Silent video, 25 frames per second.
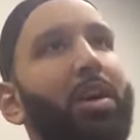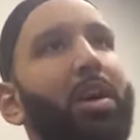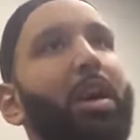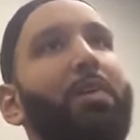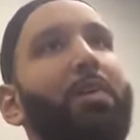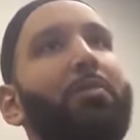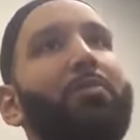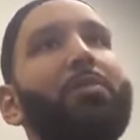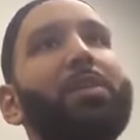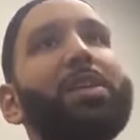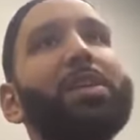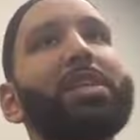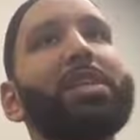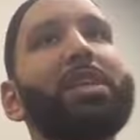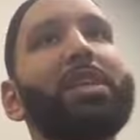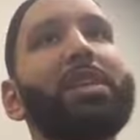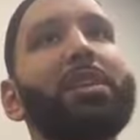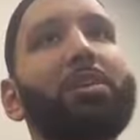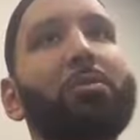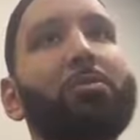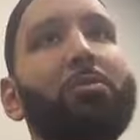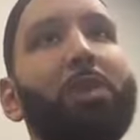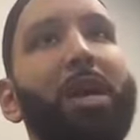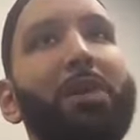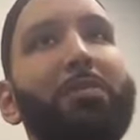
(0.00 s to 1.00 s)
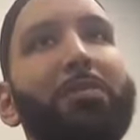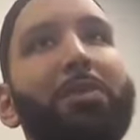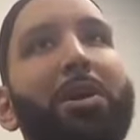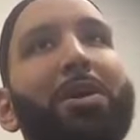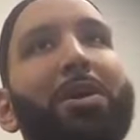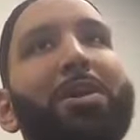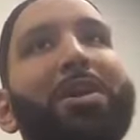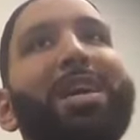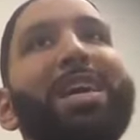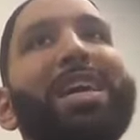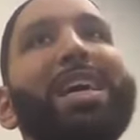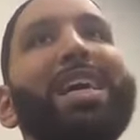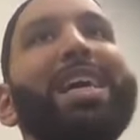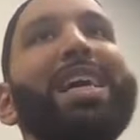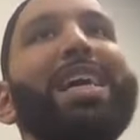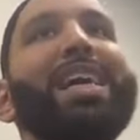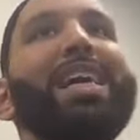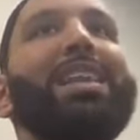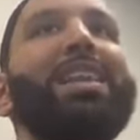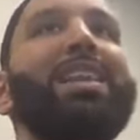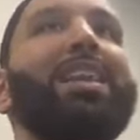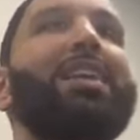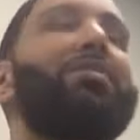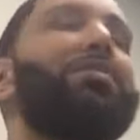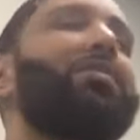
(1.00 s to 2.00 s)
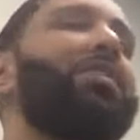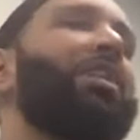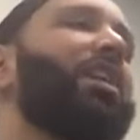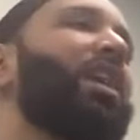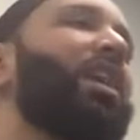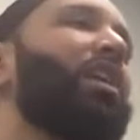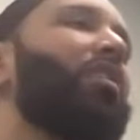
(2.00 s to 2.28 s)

of visiting the graveyard, he lifted